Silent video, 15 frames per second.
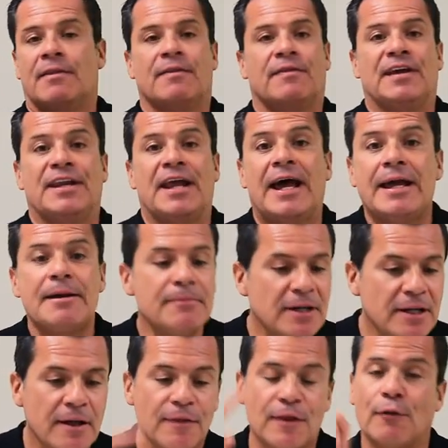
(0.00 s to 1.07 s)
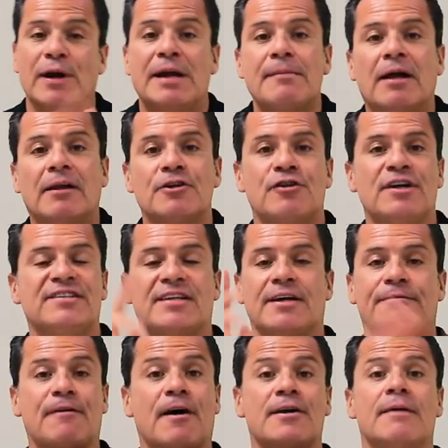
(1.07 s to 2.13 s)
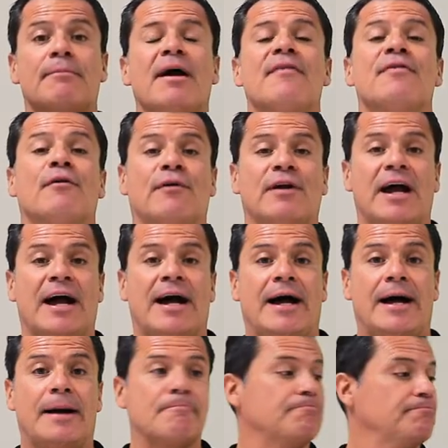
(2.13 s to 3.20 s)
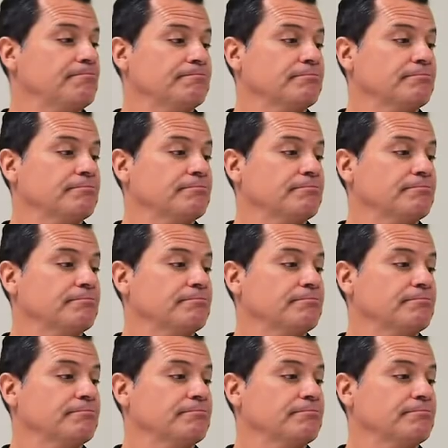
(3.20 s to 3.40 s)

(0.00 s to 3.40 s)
their name, their email address, their phone number, and their, um,